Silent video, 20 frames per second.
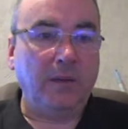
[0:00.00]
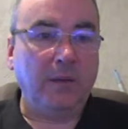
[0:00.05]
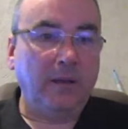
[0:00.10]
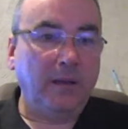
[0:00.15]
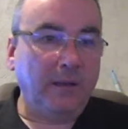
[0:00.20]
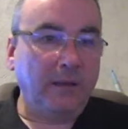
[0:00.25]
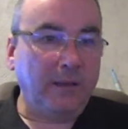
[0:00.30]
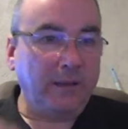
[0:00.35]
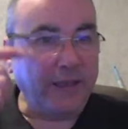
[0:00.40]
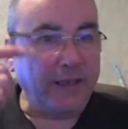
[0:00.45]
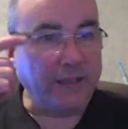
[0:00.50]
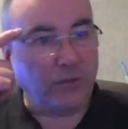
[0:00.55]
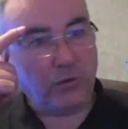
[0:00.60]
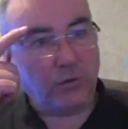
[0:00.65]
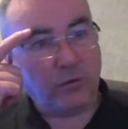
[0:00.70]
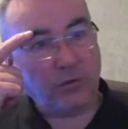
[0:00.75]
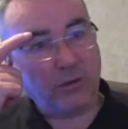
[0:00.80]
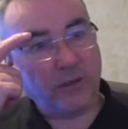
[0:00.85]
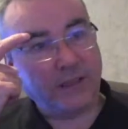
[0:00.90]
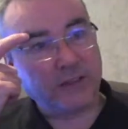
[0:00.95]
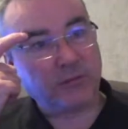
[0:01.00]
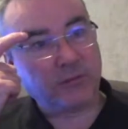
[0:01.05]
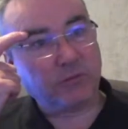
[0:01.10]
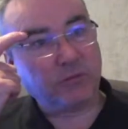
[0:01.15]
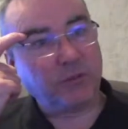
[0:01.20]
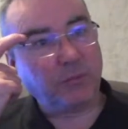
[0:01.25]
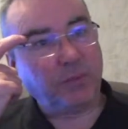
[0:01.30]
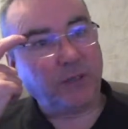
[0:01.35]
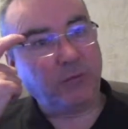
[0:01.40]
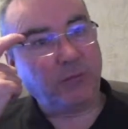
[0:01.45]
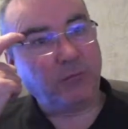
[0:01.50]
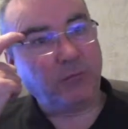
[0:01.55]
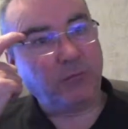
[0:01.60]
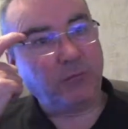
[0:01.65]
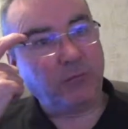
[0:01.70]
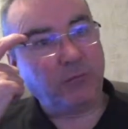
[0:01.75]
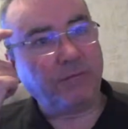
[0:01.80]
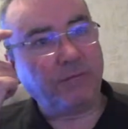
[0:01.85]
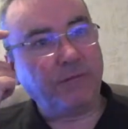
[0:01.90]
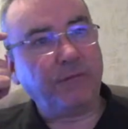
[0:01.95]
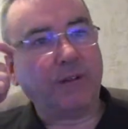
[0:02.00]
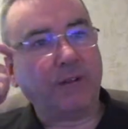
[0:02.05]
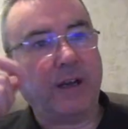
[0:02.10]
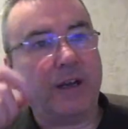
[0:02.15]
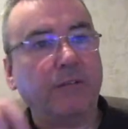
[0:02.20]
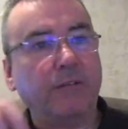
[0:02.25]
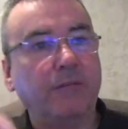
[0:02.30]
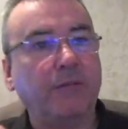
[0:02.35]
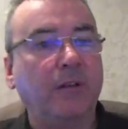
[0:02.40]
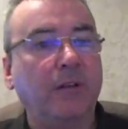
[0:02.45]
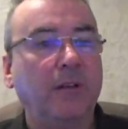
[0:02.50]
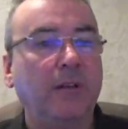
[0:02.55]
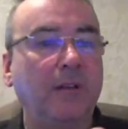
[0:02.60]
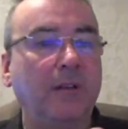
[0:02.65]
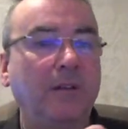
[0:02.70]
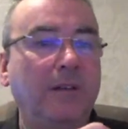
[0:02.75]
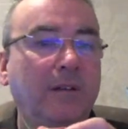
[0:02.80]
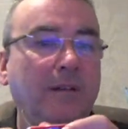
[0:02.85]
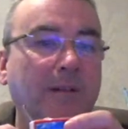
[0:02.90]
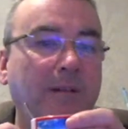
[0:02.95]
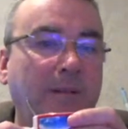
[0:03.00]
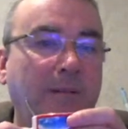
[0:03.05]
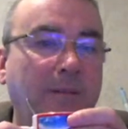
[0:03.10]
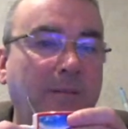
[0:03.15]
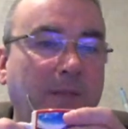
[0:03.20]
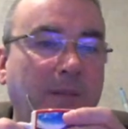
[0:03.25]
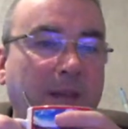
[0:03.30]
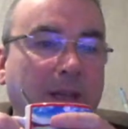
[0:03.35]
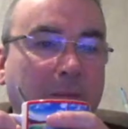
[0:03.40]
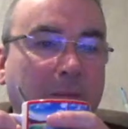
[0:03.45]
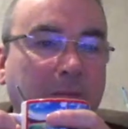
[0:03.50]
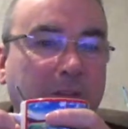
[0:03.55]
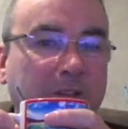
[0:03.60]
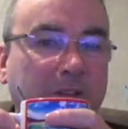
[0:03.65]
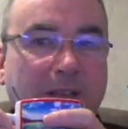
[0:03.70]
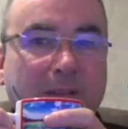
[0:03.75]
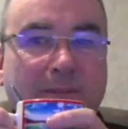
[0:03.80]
Yeah, the hook answer was a B175 Camazan.